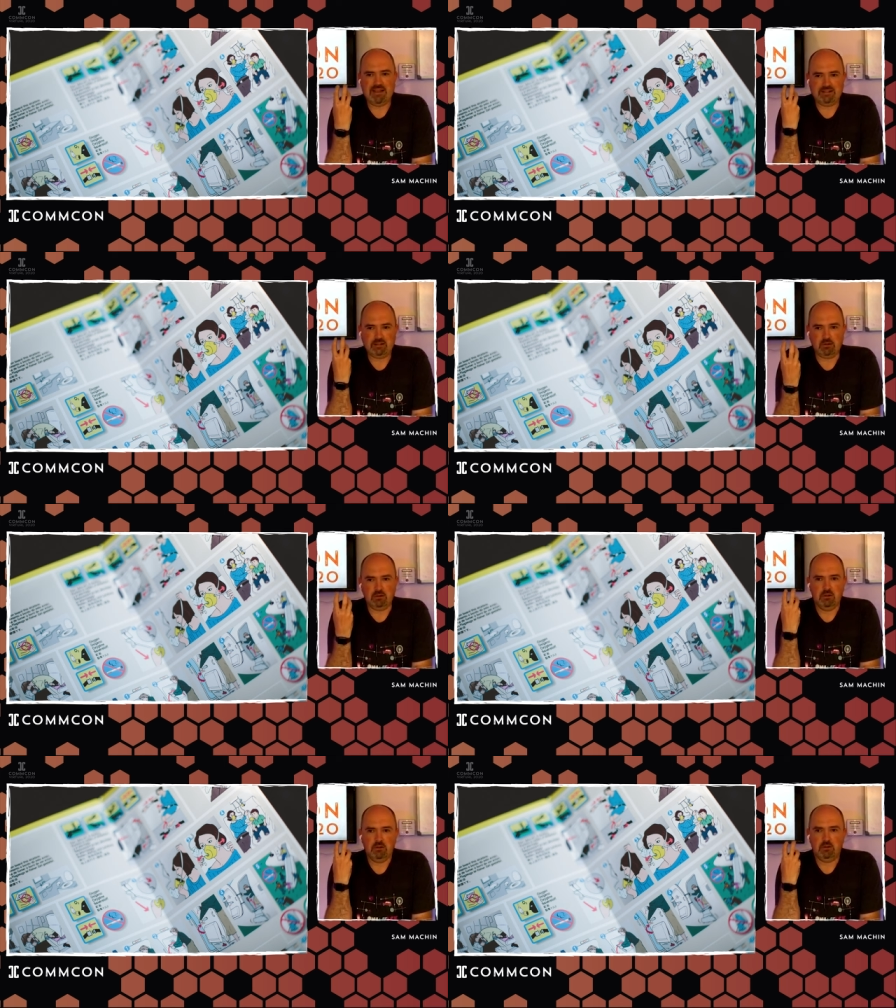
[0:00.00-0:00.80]

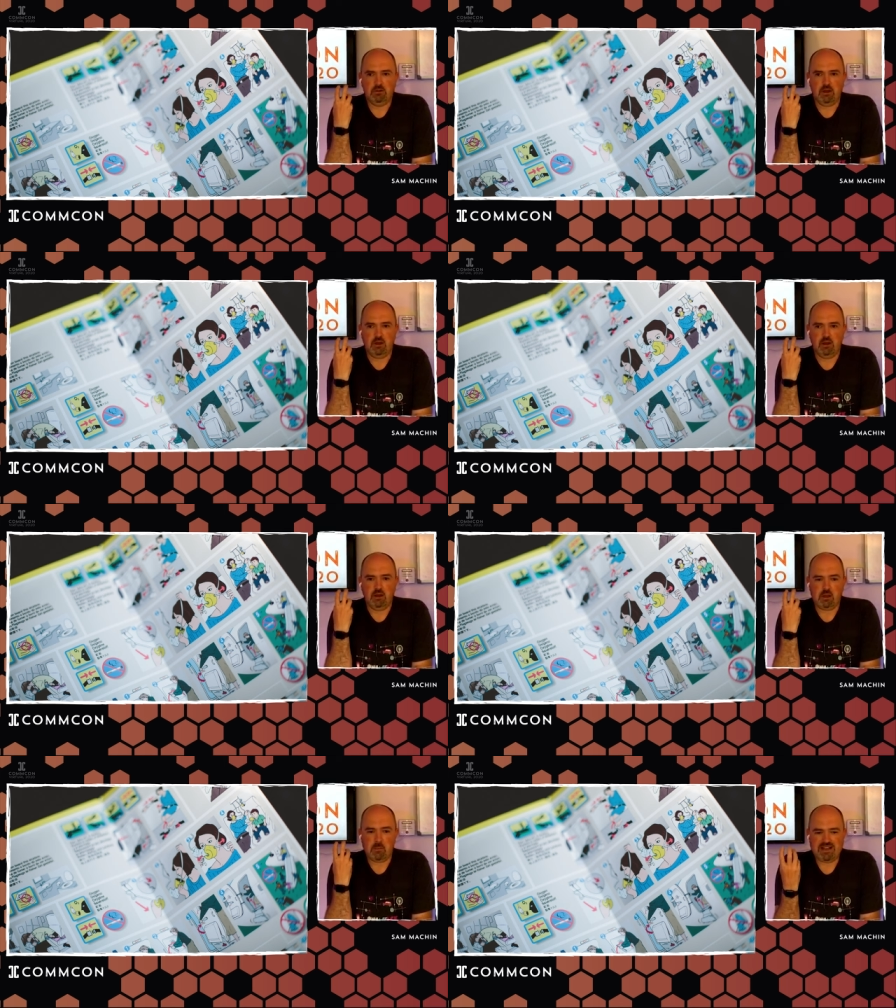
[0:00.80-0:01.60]
mental
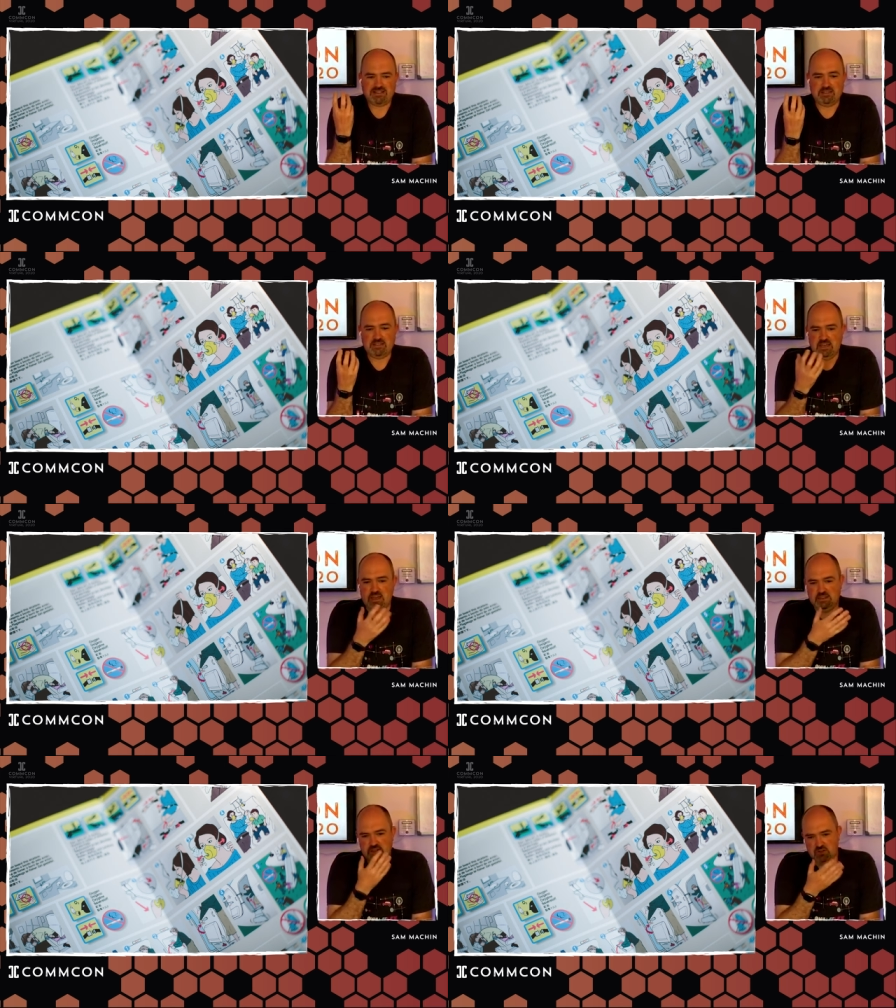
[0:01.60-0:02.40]

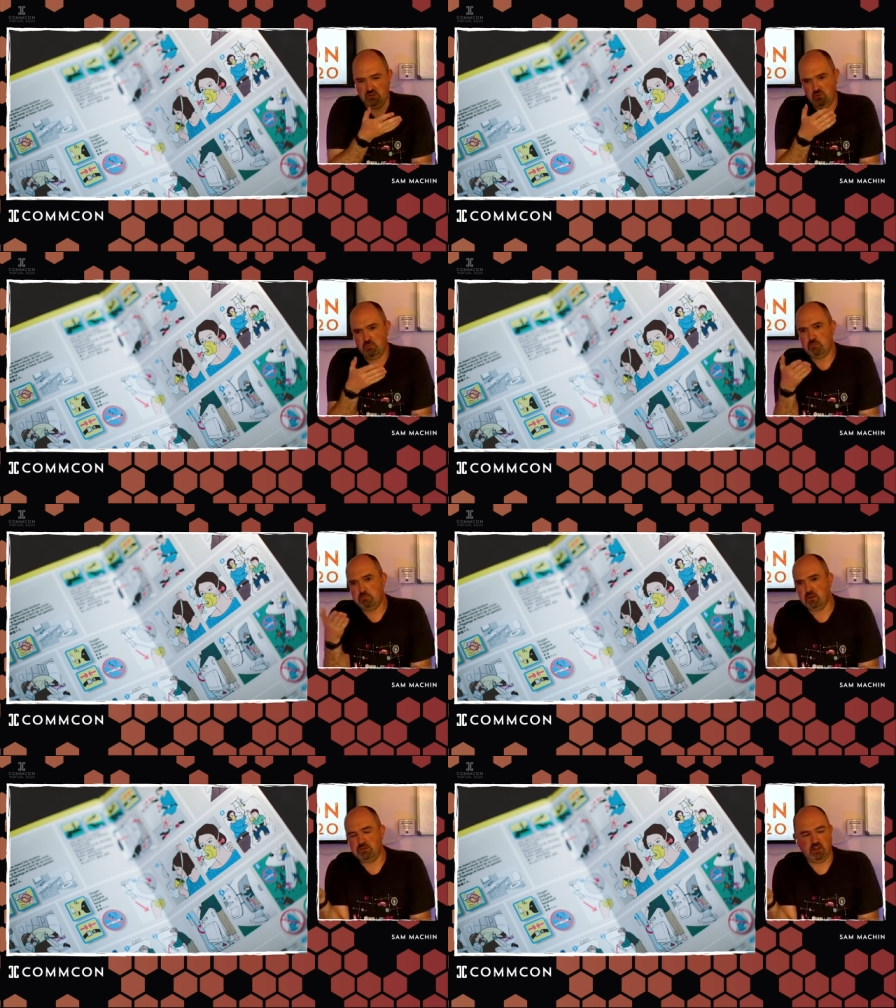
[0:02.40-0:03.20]
capacity into
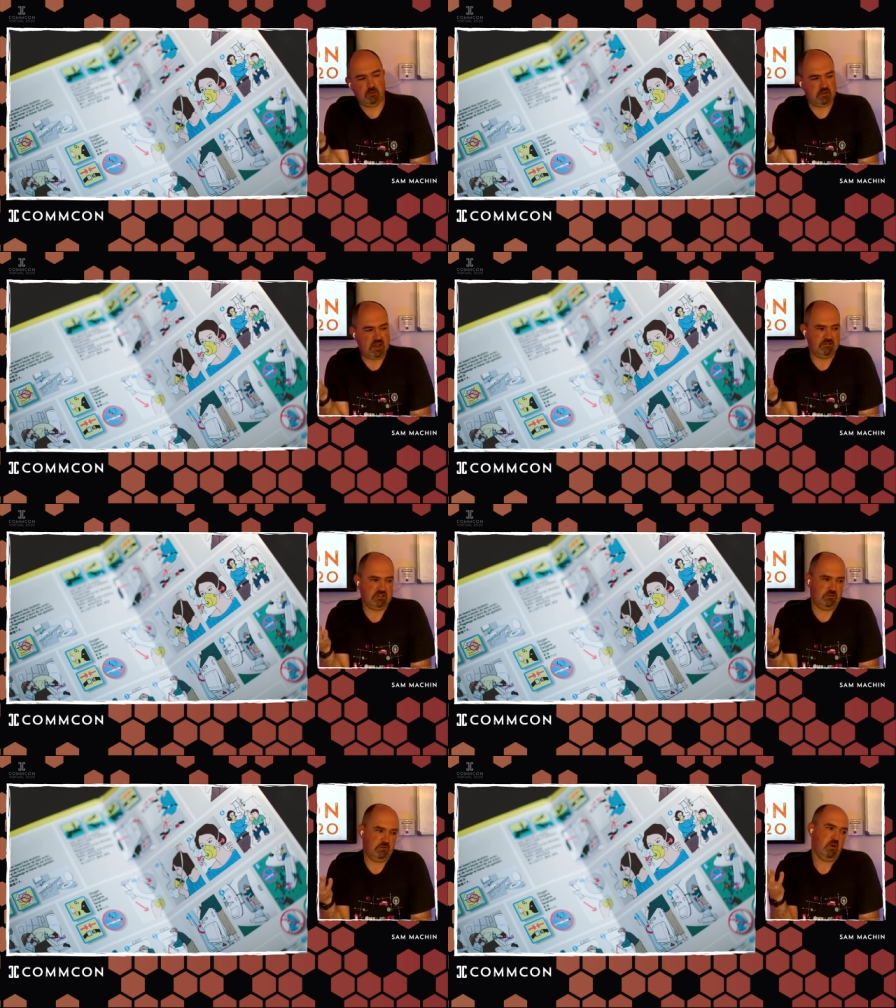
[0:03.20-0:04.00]
building up the
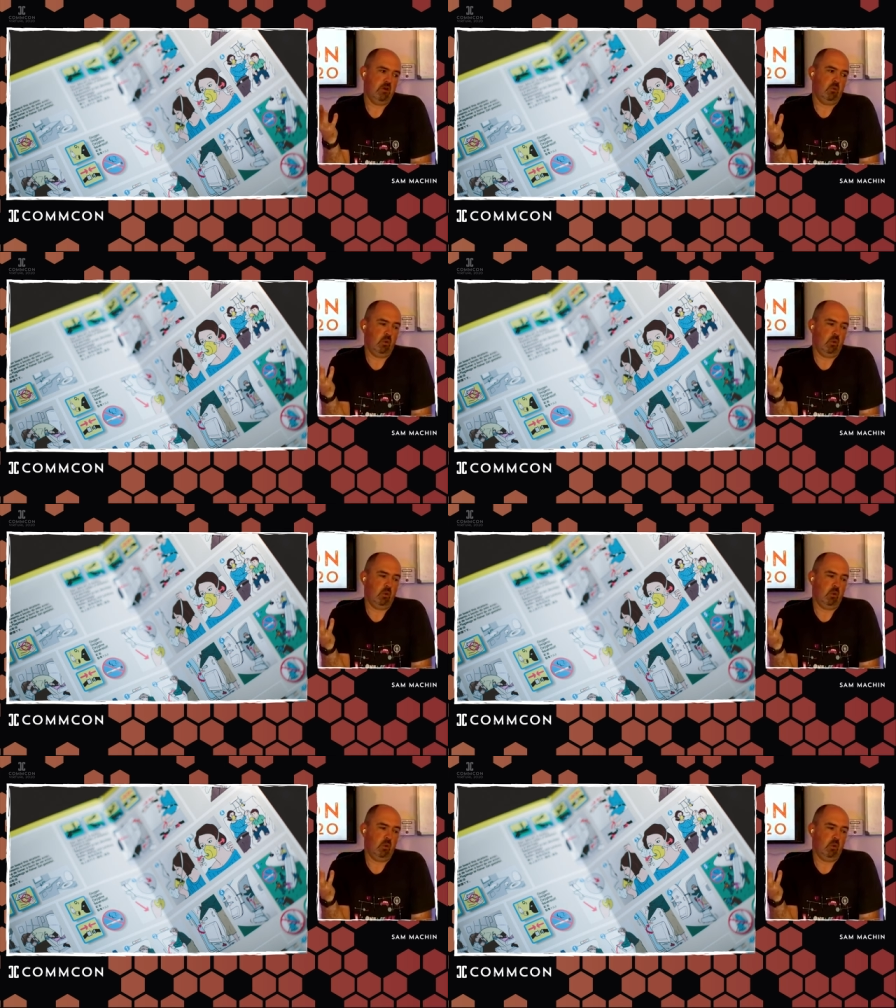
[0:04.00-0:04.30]
narrative.